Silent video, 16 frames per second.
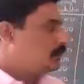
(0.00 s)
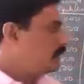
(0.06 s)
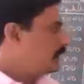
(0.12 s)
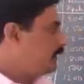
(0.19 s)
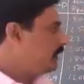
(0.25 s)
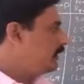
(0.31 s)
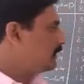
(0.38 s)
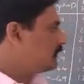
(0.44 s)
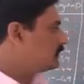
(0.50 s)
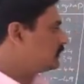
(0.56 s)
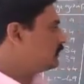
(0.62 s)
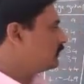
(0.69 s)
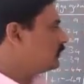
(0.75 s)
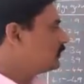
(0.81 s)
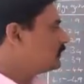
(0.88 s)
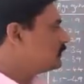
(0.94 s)
And
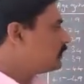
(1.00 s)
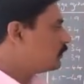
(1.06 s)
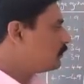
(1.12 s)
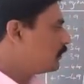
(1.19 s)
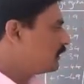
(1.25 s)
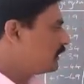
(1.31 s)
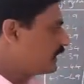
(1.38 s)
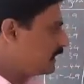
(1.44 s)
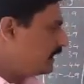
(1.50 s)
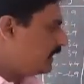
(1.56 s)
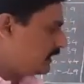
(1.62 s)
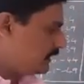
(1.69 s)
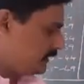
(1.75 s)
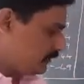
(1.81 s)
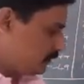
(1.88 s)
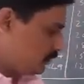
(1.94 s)
next
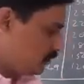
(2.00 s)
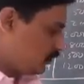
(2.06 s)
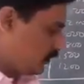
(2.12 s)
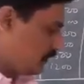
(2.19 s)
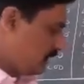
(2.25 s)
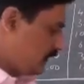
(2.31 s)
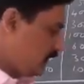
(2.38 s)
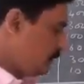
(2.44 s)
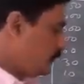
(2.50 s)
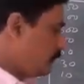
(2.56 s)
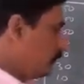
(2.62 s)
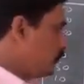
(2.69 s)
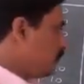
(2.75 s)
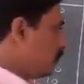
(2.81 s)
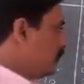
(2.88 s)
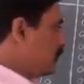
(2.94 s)
0.8 into
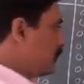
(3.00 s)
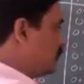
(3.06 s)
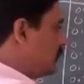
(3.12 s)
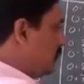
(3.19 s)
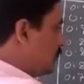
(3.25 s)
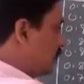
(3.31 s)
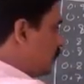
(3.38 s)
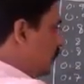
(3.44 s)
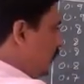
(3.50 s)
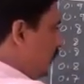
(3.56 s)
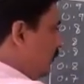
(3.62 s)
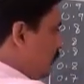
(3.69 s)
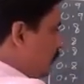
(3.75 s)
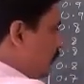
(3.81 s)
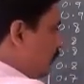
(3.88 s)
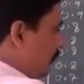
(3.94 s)
20
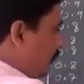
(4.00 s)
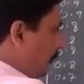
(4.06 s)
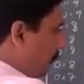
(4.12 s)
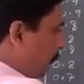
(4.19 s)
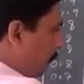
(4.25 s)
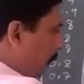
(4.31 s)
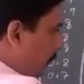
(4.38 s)
16.